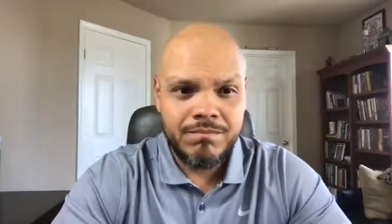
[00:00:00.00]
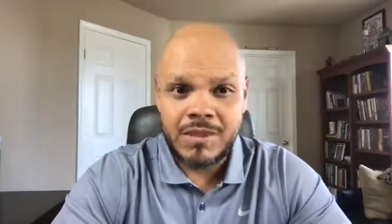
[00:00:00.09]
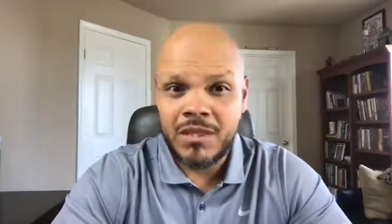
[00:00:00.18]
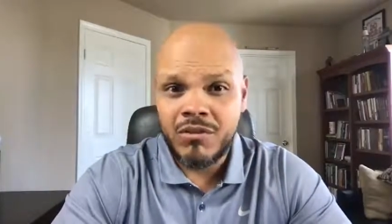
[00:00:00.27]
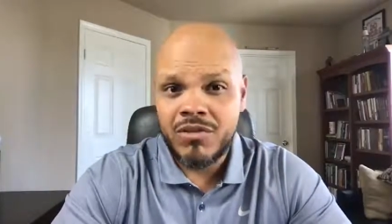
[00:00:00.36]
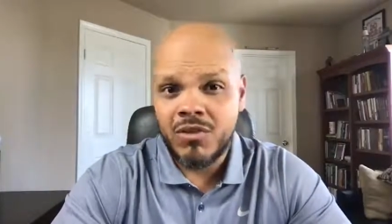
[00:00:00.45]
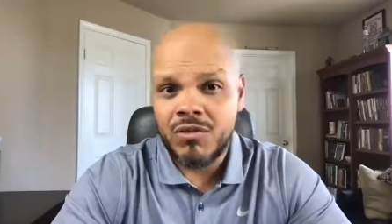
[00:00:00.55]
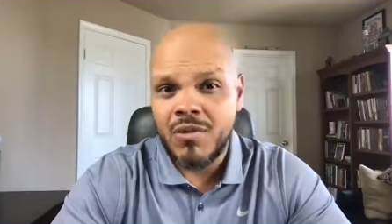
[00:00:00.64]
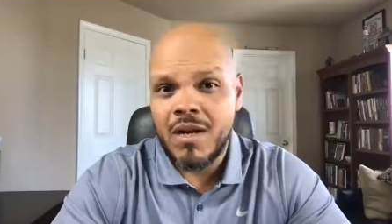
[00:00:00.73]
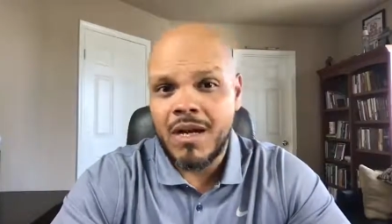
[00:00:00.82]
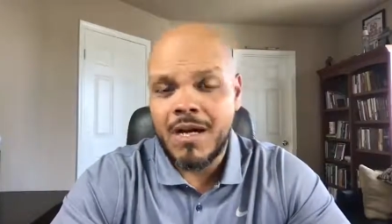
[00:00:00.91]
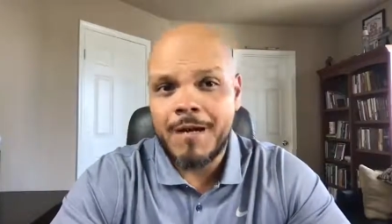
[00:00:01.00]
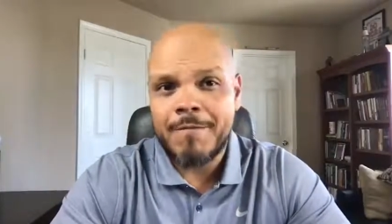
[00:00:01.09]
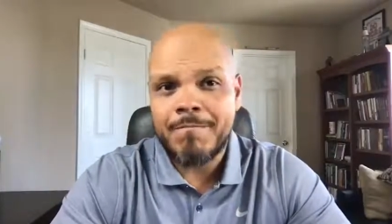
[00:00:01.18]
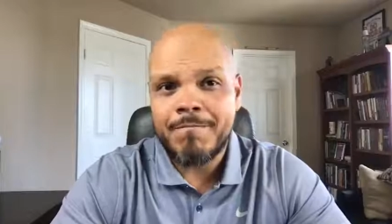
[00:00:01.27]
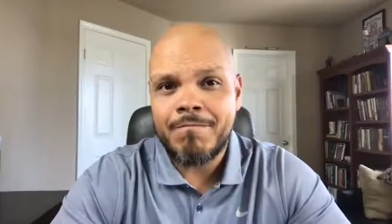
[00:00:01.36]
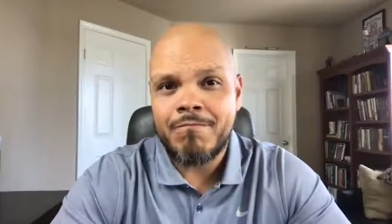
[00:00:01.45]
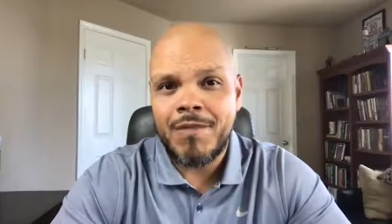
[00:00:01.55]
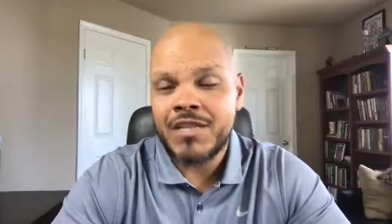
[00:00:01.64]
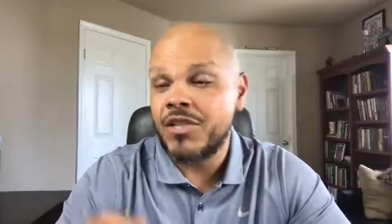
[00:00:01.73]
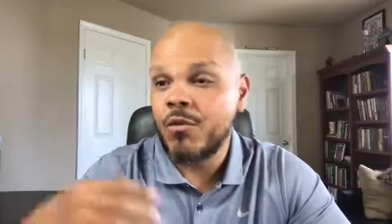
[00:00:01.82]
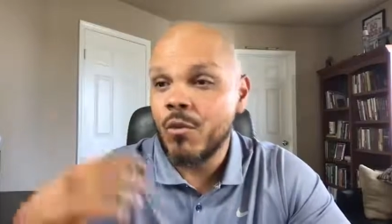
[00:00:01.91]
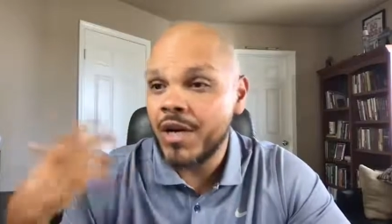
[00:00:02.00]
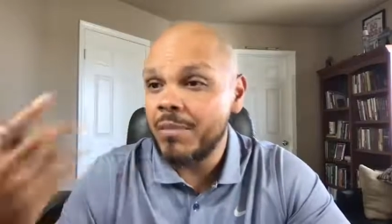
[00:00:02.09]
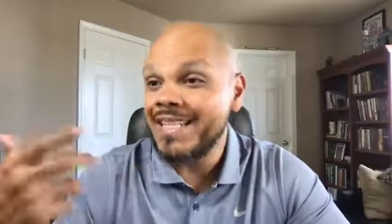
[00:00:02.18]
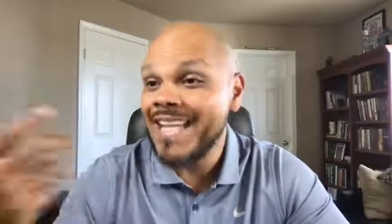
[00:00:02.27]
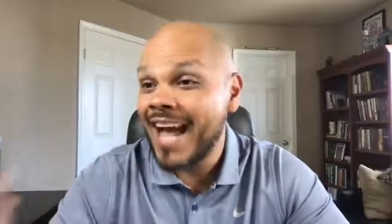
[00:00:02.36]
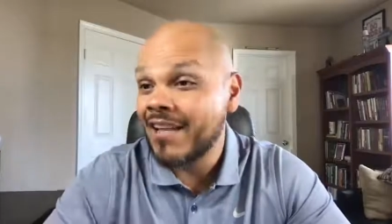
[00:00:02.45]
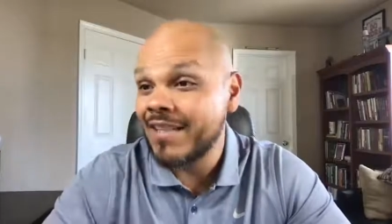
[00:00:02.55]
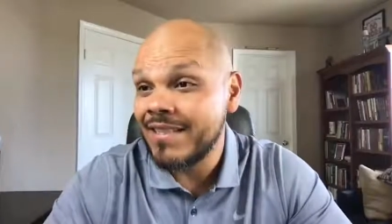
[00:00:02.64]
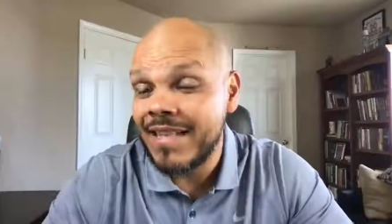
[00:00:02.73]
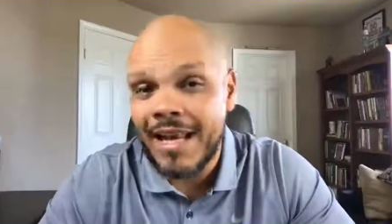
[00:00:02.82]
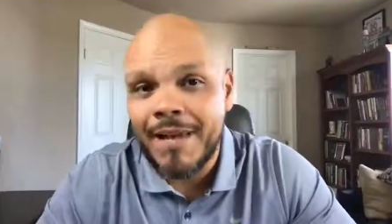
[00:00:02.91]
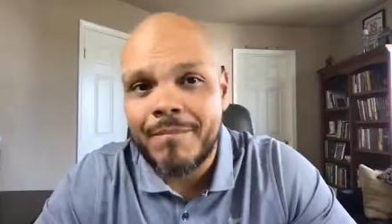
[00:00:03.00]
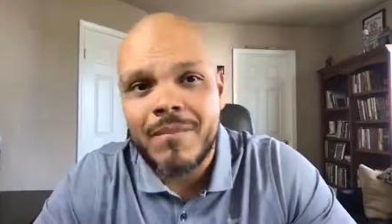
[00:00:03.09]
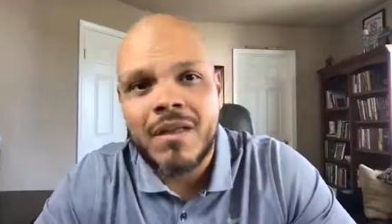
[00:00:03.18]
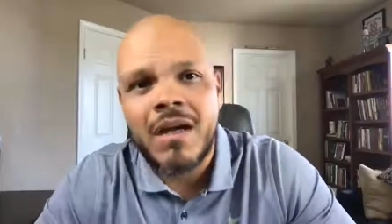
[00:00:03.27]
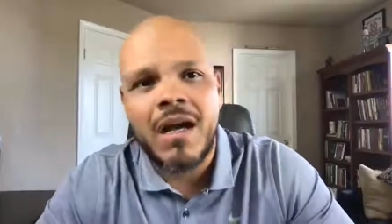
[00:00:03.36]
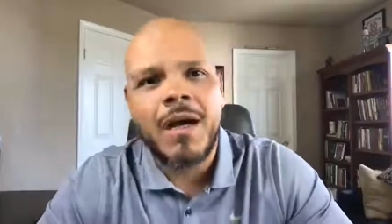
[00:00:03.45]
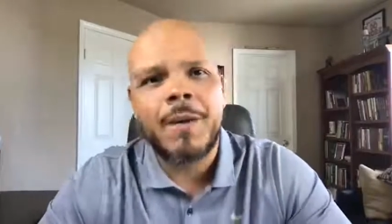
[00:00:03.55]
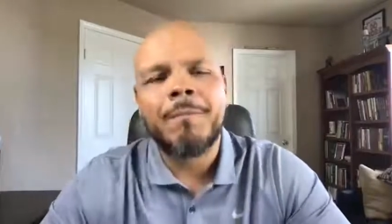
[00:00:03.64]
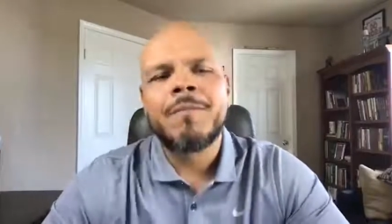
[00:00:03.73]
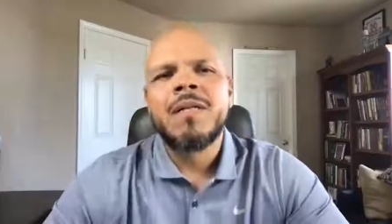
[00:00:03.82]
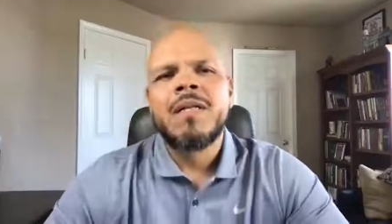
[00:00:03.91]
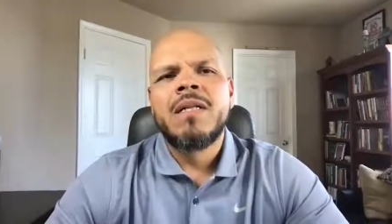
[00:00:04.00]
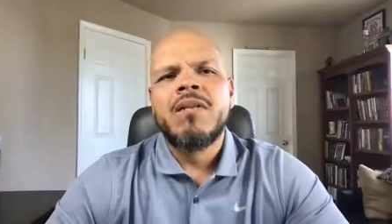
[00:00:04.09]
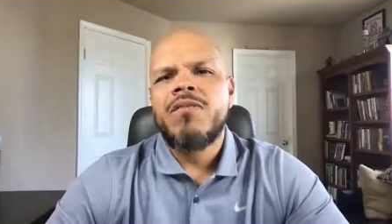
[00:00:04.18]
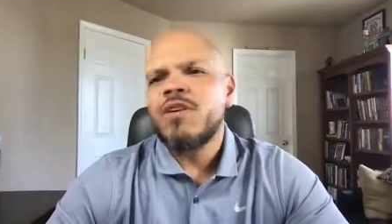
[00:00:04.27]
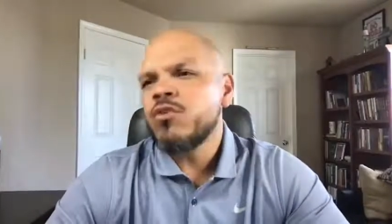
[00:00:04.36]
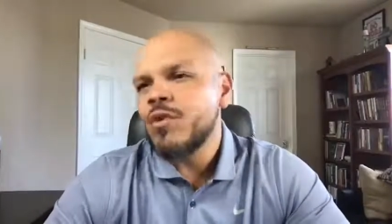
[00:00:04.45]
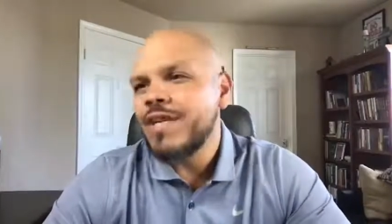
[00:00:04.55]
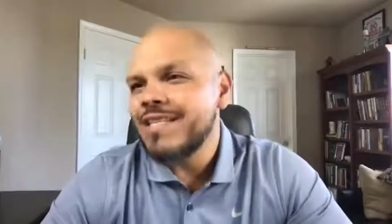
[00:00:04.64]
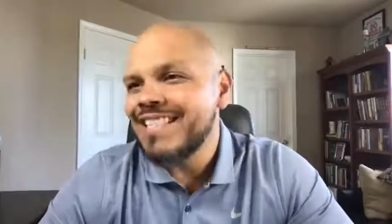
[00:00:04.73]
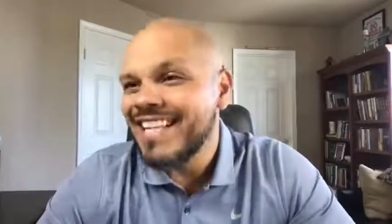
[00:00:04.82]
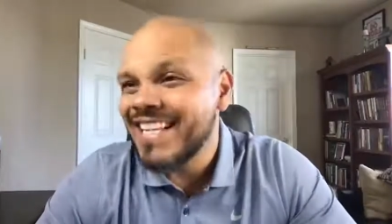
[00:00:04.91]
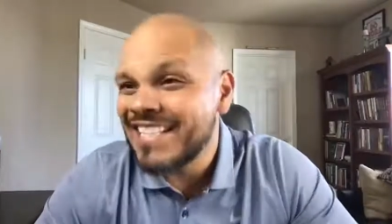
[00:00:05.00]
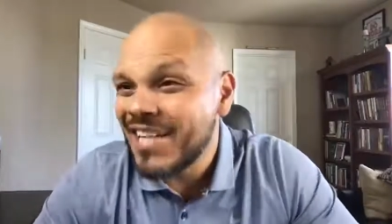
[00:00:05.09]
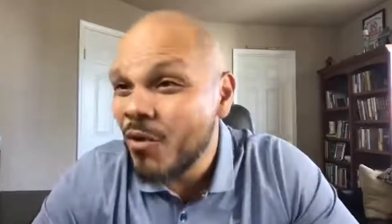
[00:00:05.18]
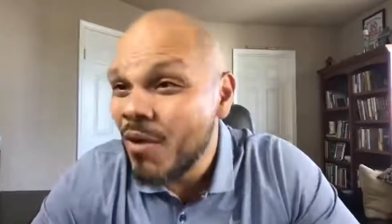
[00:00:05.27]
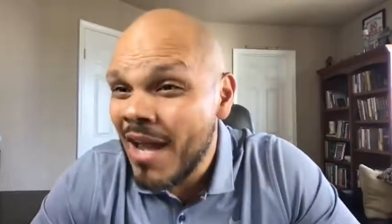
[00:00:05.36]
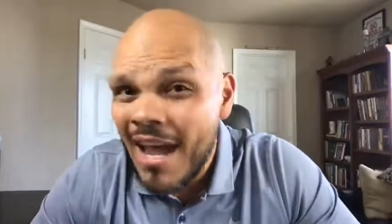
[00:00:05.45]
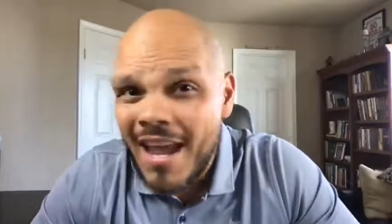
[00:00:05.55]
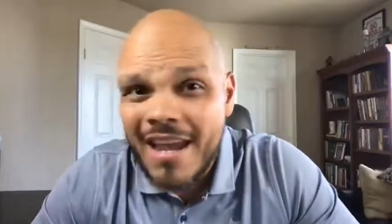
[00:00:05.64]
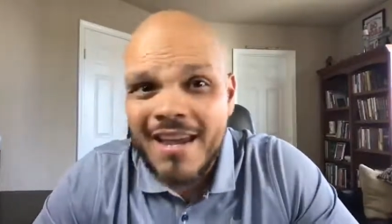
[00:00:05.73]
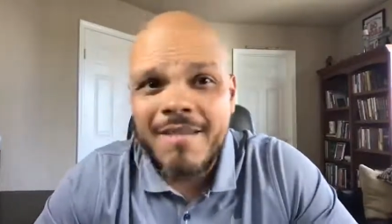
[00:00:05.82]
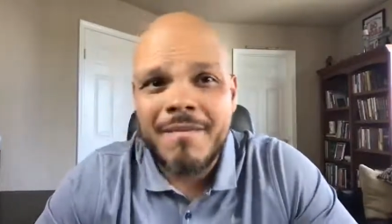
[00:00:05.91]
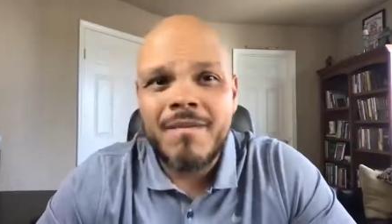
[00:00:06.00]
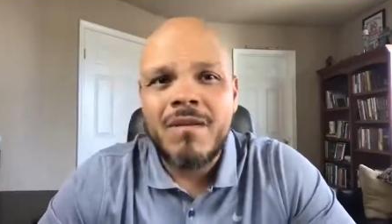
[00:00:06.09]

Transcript: you know to uh actually that we're going to be tackling today um first one is is it okay